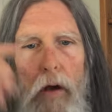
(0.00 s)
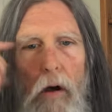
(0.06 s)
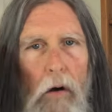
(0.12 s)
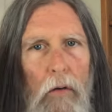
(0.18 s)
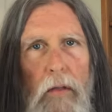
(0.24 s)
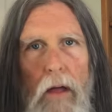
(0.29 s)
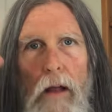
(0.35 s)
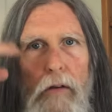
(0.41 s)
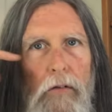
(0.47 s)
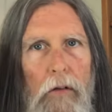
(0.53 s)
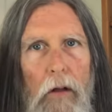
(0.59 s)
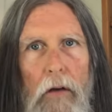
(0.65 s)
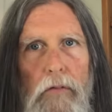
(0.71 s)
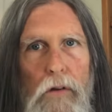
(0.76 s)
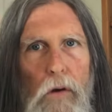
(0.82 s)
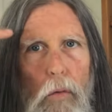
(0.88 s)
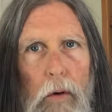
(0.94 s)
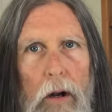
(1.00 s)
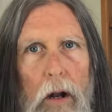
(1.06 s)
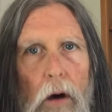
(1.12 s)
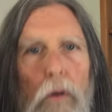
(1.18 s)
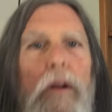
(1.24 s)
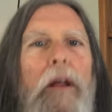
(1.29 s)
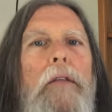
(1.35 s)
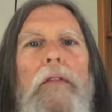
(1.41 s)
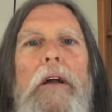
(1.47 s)
All that stuff going
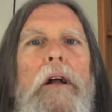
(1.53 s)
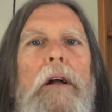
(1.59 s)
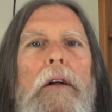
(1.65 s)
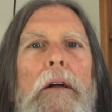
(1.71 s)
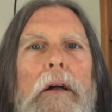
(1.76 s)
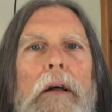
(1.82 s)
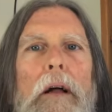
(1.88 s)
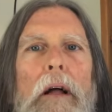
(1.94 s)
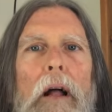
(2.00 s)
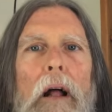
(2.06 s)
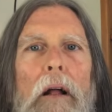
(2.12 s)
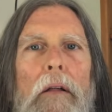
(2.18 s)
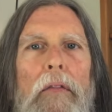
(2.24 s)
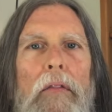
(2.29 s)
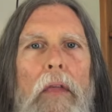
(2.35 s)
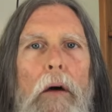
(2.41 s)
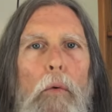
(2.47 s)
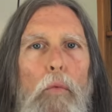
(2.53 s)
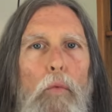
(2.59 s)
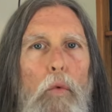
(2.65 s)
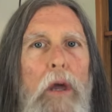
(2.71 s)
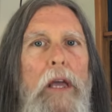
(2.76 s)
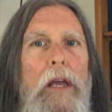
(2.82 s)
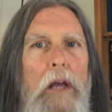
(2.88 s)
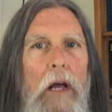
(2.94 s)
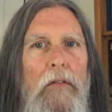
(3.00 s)
on in there,
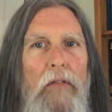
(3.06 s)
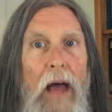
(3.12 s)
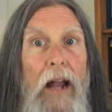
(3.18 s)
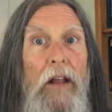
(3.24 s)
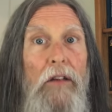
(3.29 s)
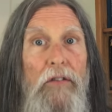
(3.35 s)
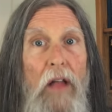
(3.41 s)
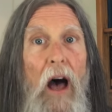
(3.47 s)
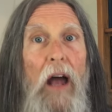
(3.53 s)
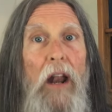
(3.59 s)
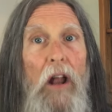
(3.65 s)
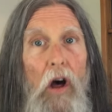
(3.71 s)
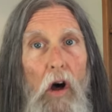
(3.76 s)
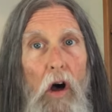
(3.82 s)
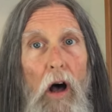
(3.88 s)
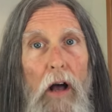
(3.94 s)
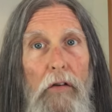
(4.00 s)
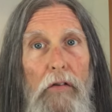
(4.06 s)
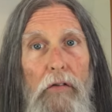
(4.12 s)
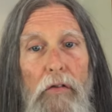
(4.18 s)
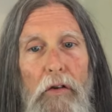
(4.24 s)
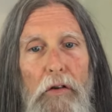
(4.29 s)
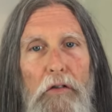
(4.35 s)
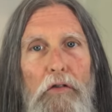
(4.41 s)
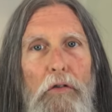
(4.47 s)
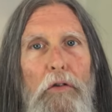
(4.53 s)
that is not us,
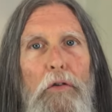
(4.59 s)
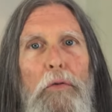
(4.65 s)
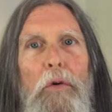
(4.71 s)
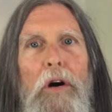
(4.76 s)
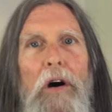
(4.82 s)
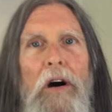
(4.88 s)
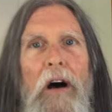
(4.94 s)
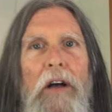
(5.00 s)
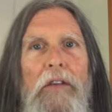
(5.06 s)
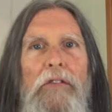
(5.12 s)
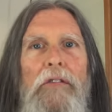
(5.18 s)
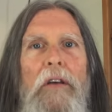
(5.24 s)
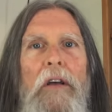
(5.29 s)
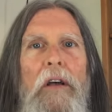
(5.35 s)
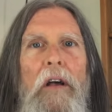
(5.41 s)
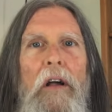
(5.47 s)
the true us.